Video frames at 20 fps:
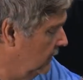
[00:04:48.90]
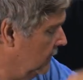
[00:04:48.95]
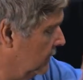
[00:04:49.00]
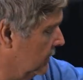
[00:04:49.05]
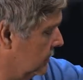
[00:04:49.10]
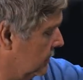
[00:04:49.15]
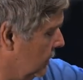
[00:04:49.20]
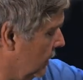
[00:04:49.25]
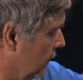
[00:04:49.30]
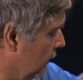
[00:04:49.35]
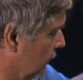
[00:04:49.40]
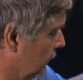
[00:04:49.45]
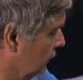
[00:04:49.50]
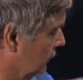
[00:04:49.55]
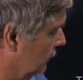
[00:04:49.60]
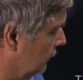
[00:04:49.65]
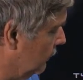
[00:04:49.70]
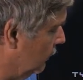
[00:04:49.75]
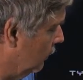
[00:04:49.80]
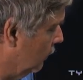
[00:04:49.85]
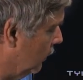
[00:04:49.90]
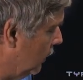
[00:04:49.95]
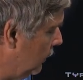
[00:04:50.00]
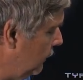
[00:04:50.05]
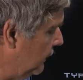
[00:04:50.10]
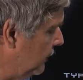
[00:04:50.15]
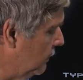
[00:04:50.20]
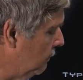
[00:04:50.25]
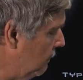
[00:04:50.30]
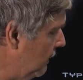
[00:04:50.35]
So what are we
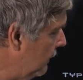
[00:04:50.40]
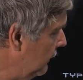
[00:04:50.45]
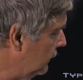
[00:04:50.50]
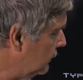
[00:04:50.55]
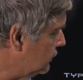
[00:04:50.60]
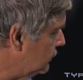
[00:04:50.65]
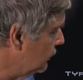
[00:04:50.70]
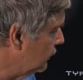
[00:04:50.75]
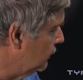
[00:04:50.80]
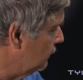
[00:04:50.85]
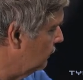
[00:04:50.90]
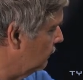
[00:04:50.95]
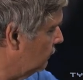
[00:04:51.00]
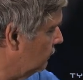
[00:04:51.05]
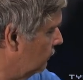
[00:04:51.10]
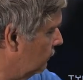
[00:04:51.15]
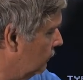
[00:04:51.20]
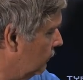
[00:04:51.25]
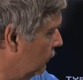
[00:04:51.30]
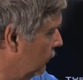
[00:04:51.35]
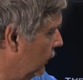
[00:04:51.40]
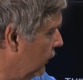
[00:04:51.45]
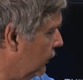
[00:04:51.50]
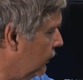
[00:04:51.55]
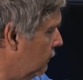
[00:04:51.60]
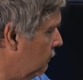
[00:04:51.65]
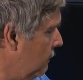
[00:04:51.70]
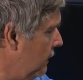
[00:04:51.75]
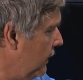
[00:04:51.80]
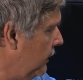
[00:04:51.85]
comparing it to? We are
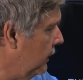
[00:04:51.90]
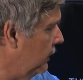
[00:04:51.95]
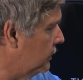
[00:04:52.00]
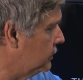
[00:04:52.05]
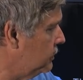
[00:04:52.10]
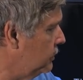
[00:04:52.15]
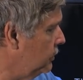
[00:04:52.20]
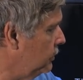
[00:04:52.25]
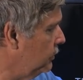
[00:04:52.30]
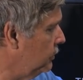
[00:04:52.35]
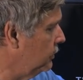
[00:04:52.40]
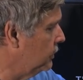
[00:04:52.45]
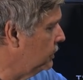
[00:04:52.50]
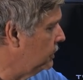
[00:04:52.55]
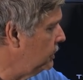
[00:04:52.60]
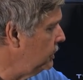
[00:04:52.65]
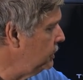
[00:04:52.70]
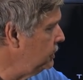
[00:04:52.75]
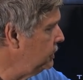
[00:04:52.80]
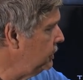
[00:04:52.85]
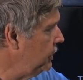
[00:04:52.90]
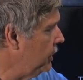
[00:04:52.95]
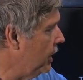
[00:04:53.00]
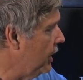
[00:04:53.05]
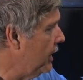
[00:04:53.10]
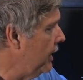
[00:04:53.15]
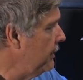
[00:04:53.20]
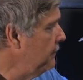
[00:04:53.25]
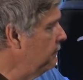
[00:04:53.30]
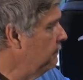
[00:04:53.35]
comparing it to the
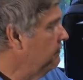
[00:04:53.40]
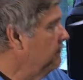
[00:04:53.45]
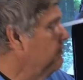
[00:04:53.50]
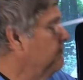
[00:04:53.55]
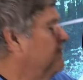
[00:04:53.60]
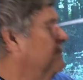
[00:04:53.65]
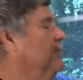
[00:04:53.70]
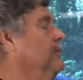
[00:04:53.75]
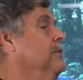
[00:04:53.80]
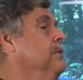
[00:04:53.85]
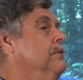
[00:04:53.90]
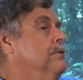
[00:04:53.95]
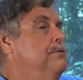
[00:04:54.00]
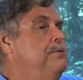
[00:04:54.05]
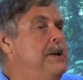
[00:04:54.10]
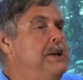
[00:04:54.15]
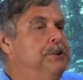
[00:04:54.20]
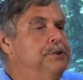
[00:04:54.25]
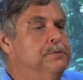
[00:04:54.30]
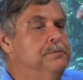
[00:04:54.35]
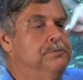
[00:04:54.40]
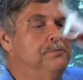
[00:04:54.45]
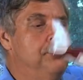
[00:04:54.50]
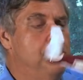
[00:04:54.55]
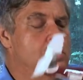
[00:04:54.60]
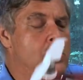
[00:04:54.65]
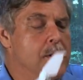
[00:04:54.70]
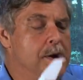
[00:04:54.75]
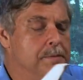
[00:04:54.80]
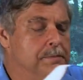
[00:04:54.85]
DJI Phantom
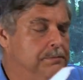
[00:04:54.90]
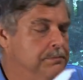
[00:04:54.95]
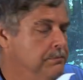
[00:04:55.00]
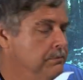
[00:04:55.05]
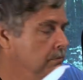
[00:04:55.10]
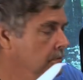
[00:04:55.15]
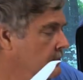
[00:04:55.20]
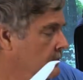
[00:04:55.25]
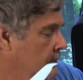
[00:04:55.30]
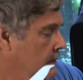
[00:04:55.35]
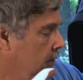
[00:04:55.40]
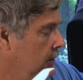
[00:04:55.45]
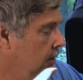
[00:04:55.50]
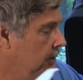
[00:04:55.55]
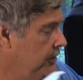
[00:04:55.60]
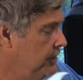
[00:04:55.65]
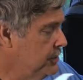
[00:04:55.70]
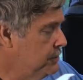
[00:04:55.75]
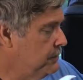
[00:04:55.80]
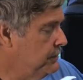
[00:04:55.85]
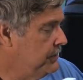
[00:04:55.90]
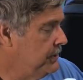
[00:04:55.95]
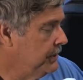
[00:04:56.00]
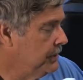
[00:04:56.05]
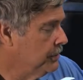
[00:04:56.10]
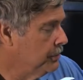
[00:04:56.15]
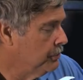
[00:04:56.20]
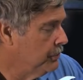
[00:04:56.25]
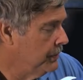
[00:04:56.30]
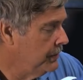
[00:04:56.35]
4. This
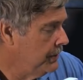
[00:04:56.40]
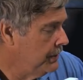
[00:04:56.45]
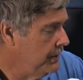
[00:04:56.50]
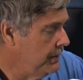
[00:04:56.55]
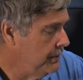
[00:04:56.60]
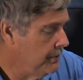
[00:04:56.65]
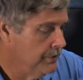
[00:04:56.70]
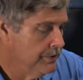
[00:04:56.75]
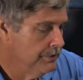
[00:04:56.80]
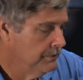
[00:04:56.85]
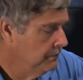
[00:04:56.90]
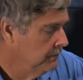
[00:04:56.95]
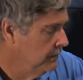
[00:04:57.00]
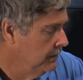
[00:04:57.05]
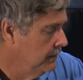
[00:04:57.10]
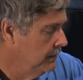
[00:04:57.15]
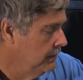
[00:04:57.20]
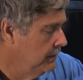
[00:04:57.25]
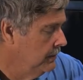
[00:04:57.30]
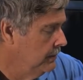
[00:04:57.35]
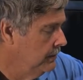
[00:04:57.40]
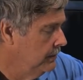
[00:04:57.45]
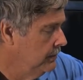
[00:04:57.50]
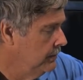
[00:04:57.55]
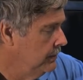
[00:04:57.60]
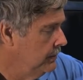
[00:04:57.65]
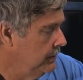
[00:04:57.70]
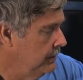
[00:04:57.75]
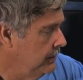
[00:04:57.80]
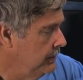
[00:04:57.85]
particular one here
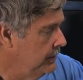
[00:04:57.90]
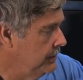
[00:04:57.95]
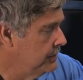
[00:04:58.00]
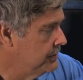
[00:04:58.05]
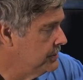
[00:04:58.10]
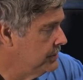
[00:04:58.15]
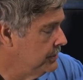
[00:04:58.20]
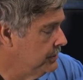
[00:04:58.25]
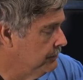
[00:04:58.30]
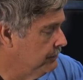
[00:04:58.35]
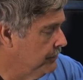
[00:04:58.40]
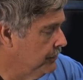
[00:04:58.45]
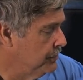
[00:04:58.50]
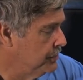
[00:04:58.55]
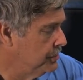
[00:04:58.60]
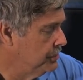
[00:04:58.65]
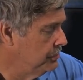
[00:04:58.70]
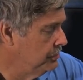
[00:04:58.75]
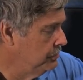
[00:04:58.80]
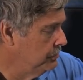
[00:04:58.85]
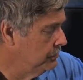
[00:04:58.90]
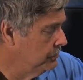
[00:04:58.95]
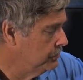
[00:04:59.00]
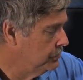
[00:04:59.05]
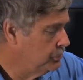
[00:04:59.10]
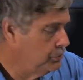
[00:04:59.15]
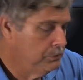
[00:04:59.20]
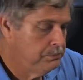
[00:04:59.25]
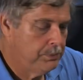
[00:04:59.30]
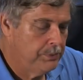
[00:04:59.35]
is the version
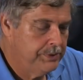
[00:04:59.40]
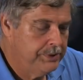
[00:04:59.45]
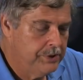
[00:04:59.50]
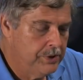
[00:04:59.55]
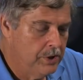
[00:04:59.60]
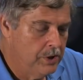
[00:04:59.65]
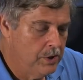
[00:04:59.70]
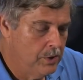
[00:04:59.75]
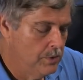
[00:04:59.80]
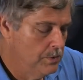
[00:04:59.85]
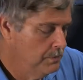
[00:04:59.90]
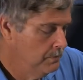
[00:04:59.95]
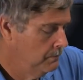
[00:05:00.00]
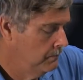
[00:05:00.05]
2.0.